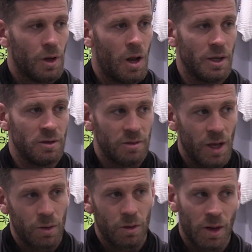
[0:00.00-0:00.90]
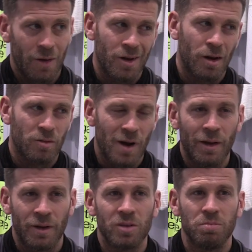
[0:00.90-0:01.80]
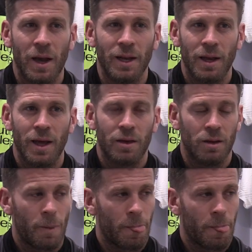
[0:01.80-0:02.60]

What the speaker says: like you said, they're in and around us, Maidenhead.